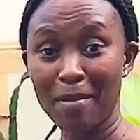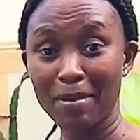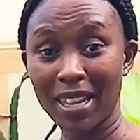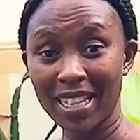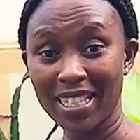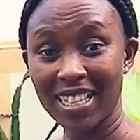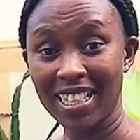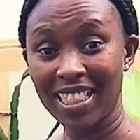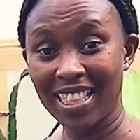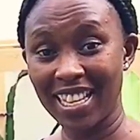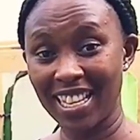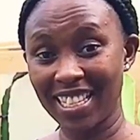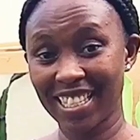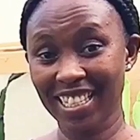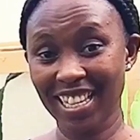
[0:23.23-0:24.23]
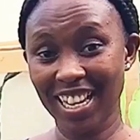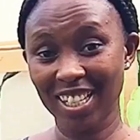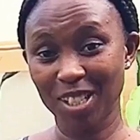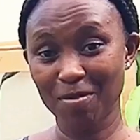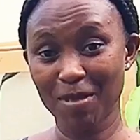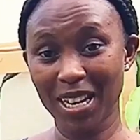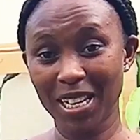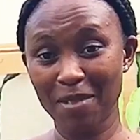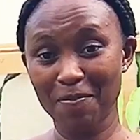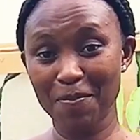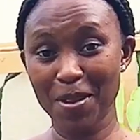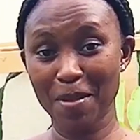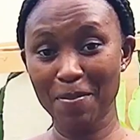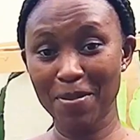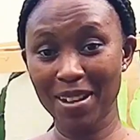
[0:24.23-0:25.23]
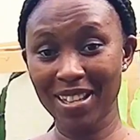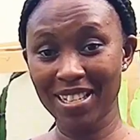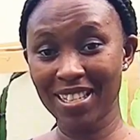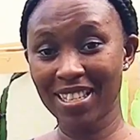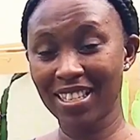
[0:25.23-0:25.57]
Getting these Scotch bonnet peppers.